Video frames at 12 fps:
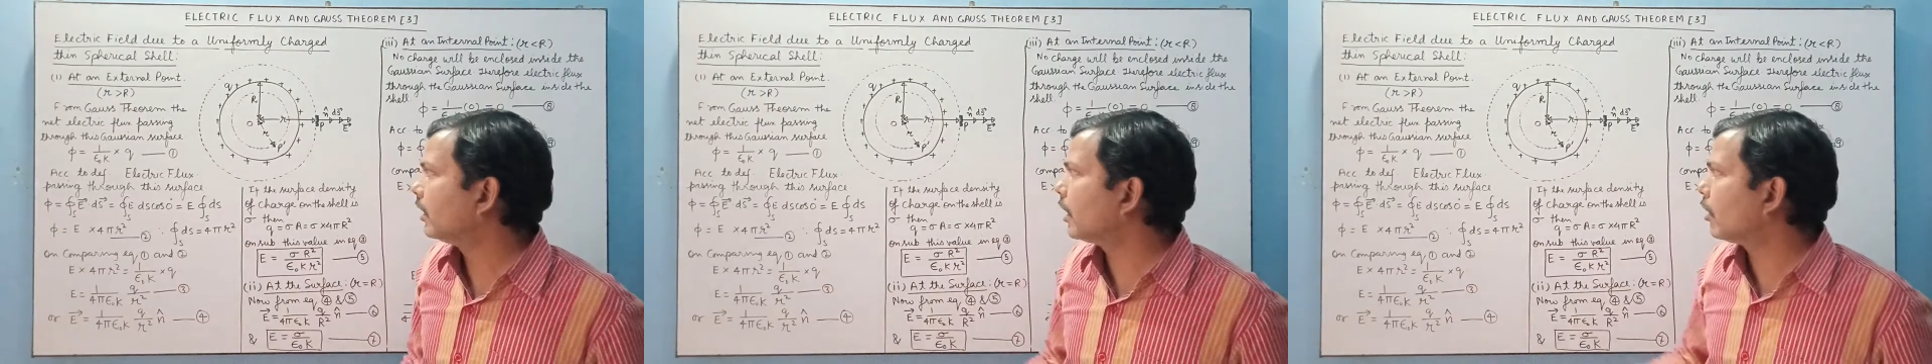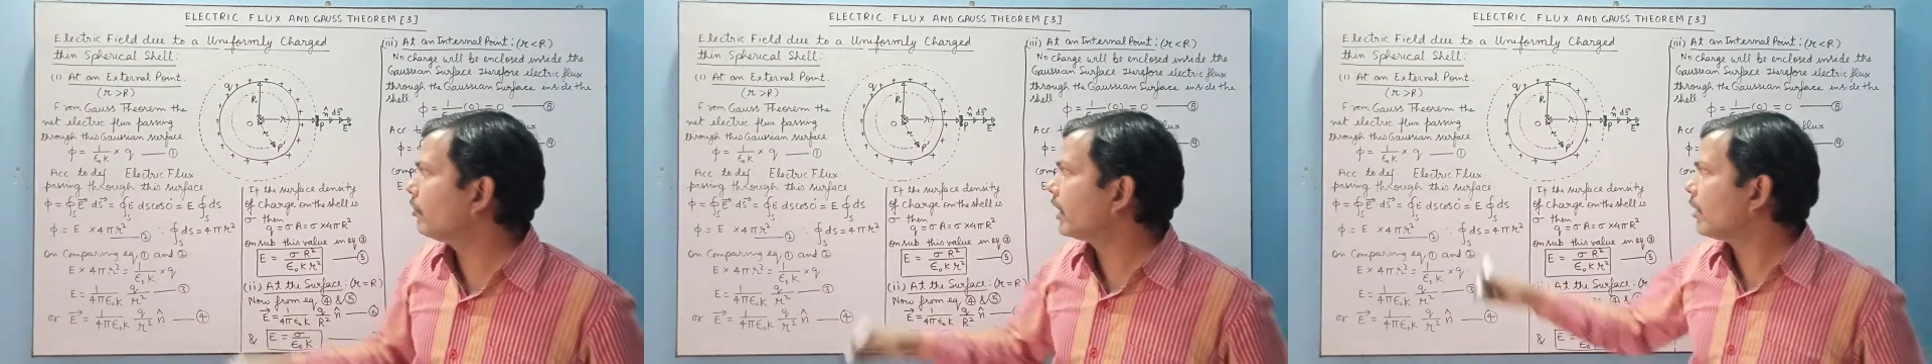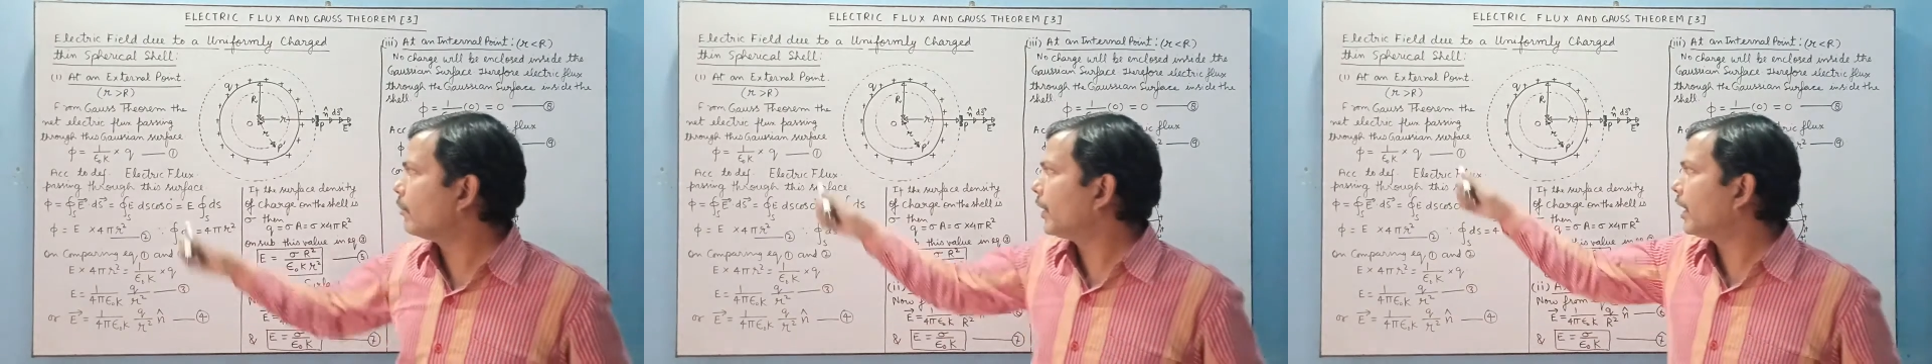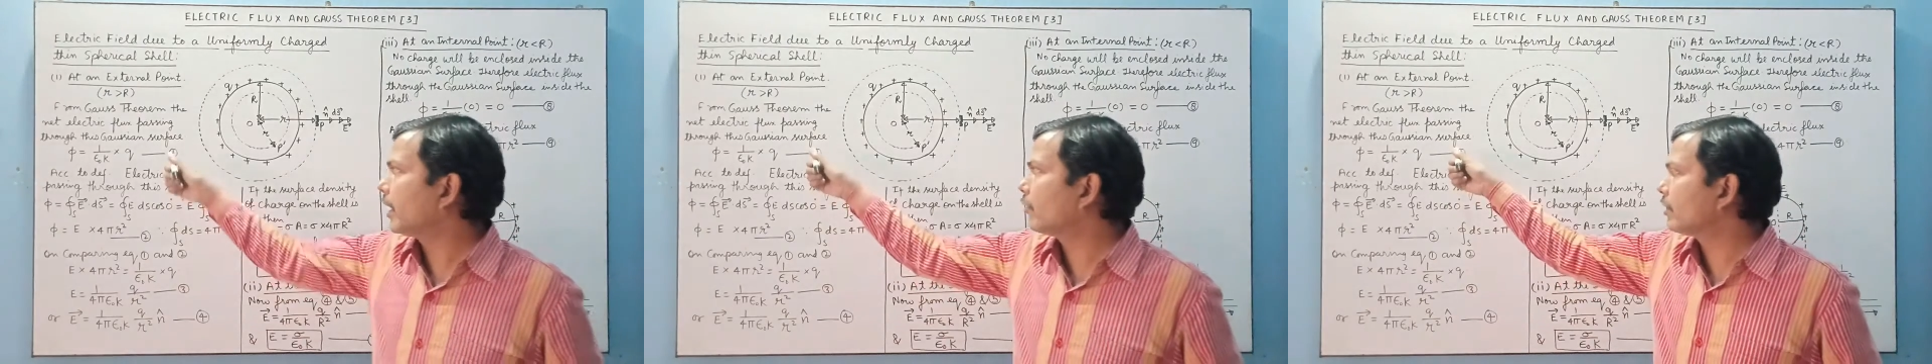Now we
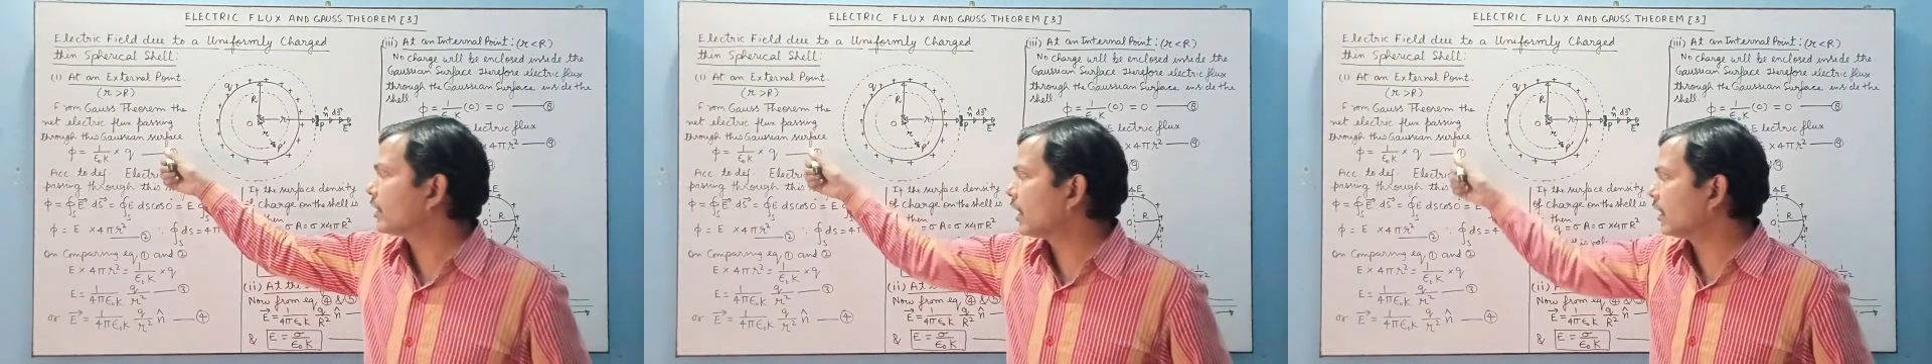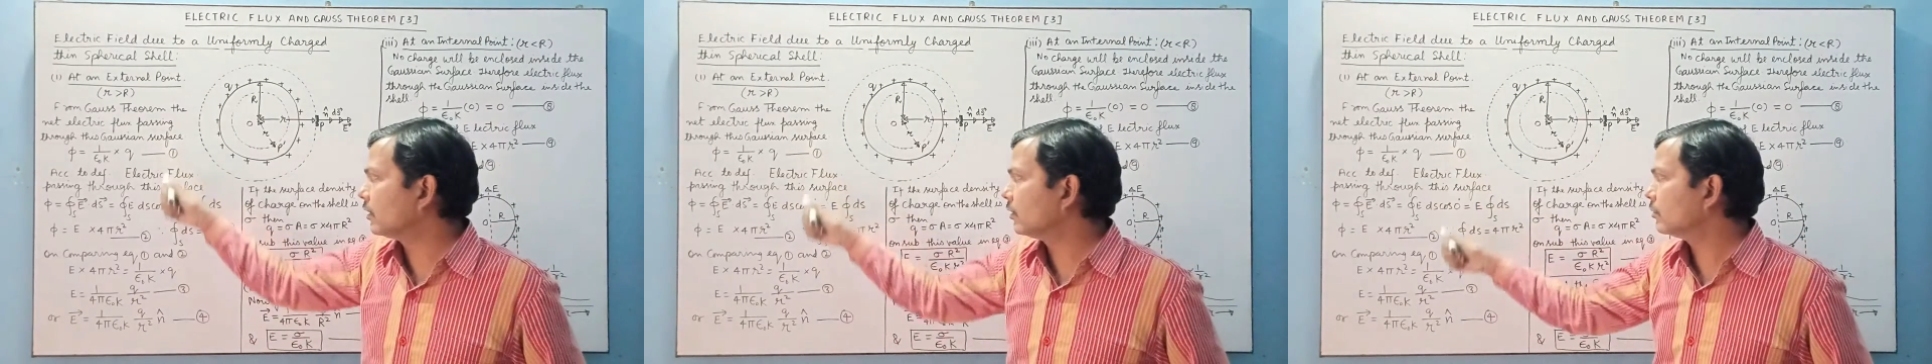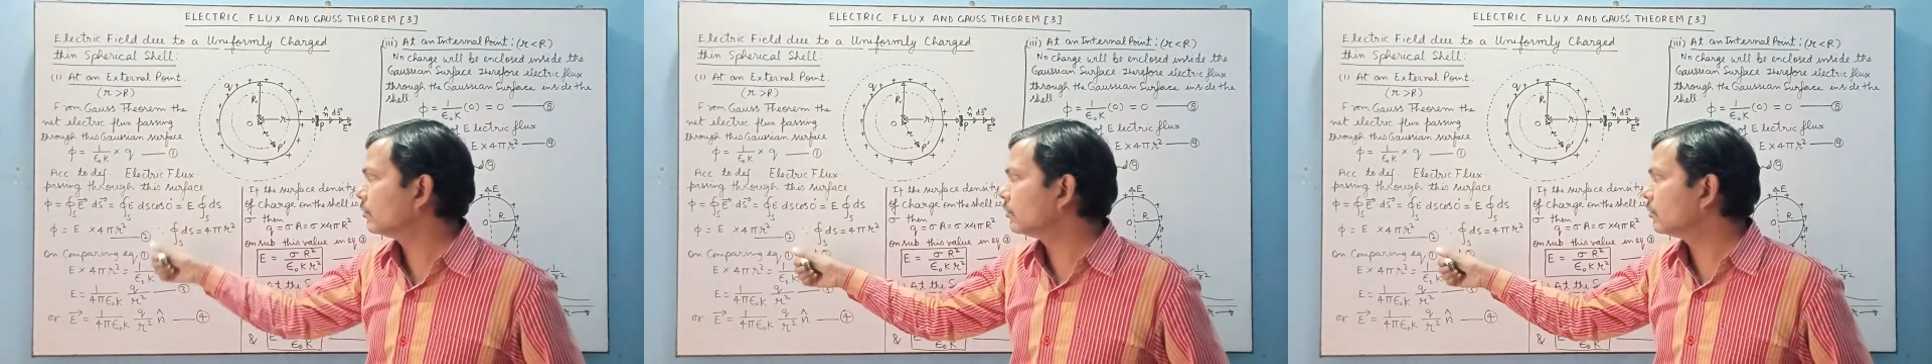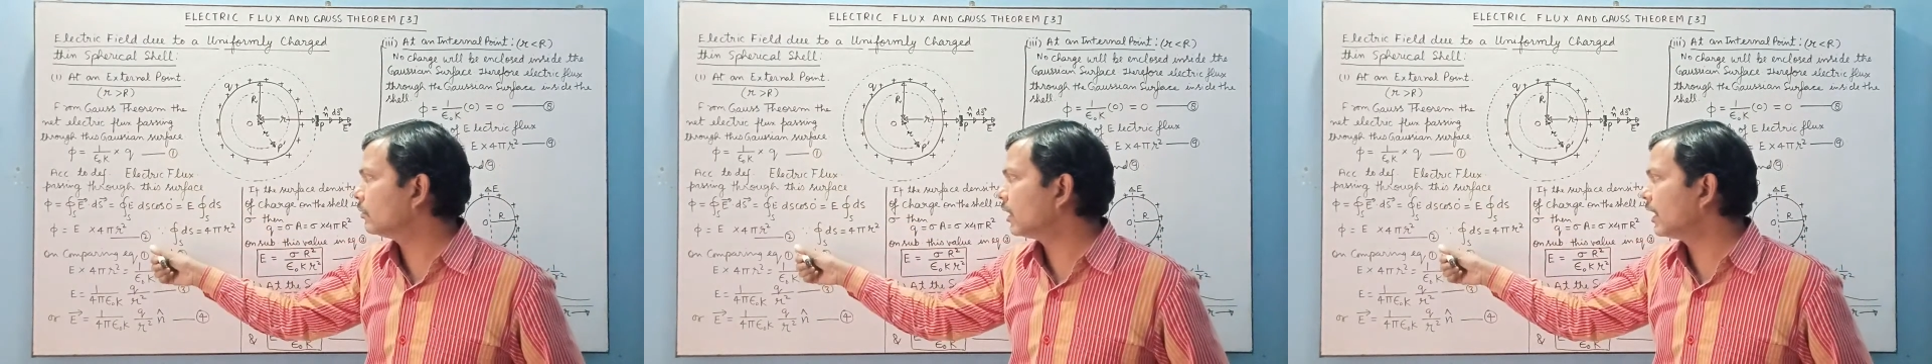compare equation
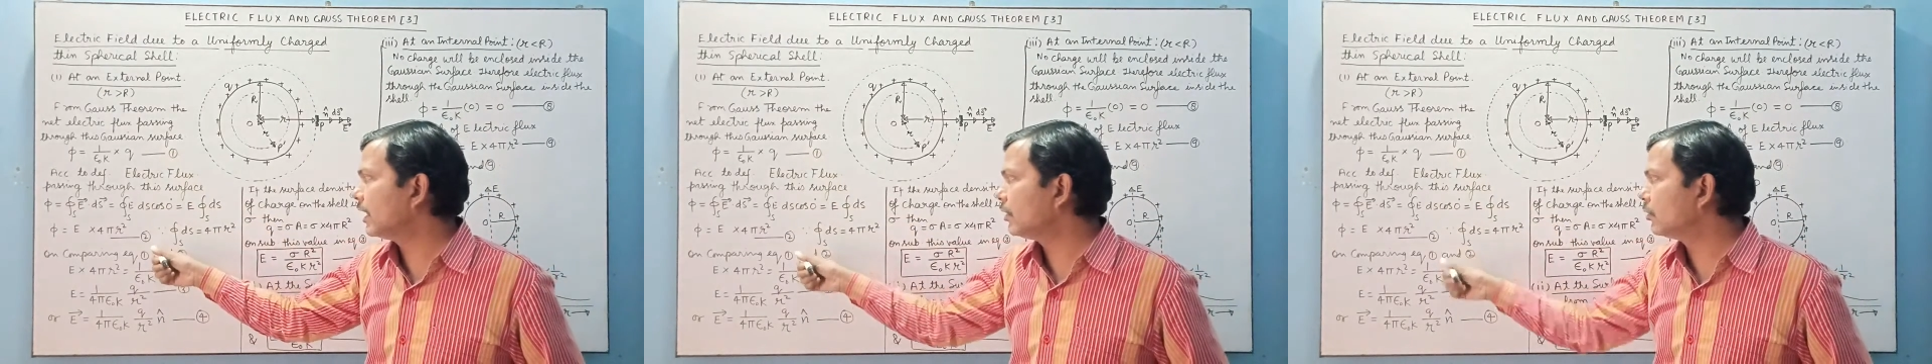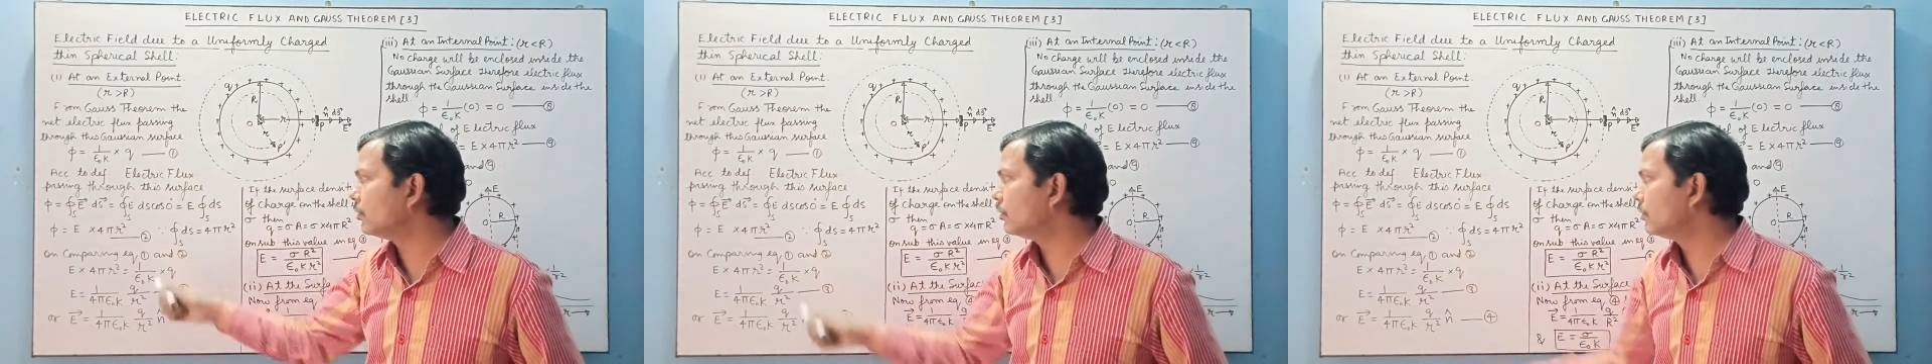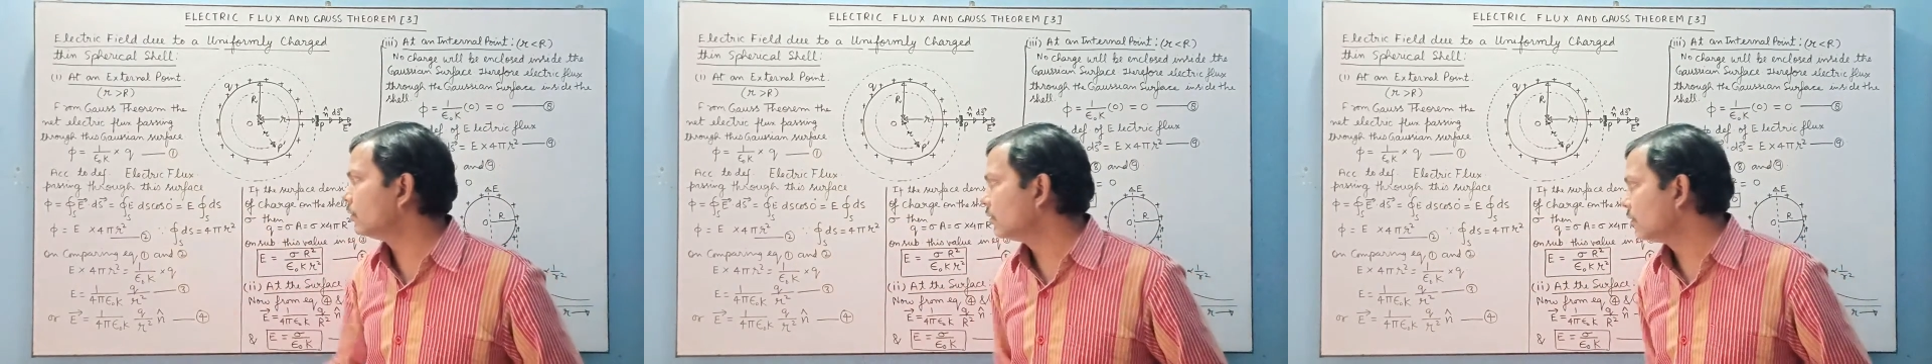1 and 2.